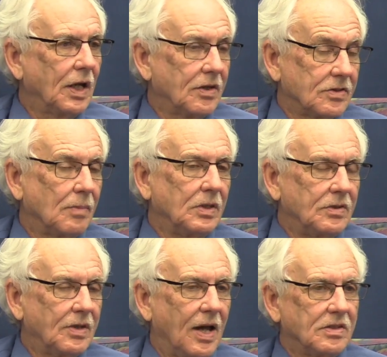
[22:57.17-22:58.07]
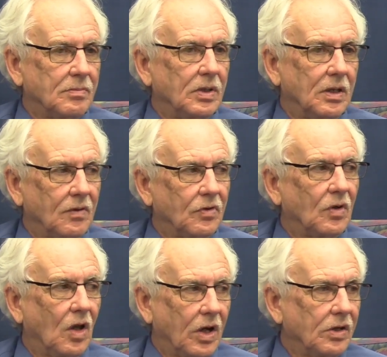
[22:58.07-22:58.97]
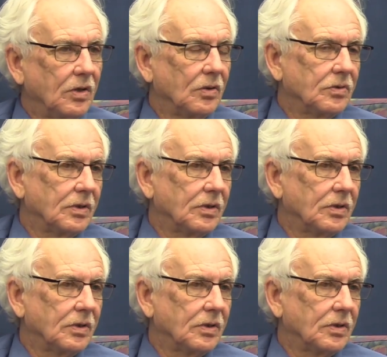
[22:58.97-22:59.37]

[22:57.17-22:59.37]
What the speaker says: because some of these guys have been there for a lot of years.